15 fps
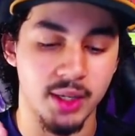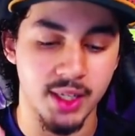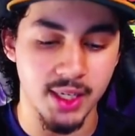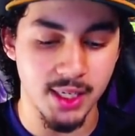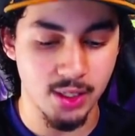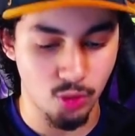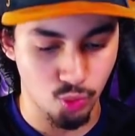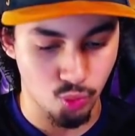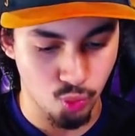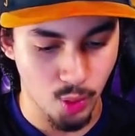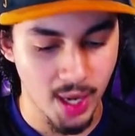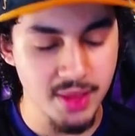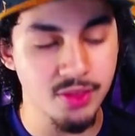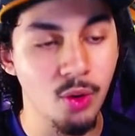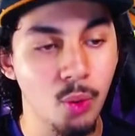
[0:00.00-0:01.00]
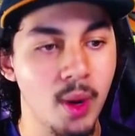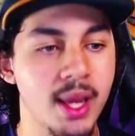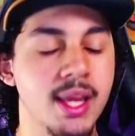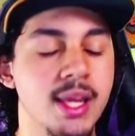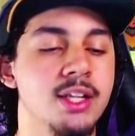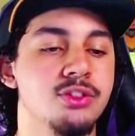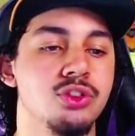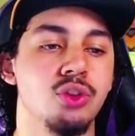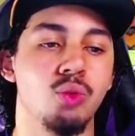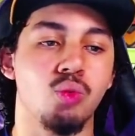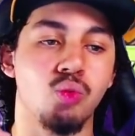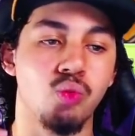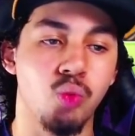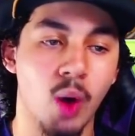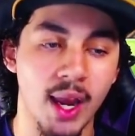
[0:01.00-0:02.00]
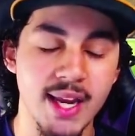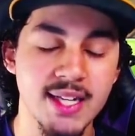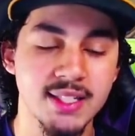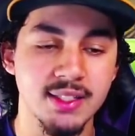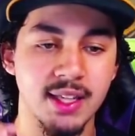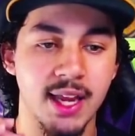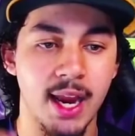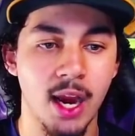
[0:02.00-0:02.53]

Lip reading: getting right the way into the right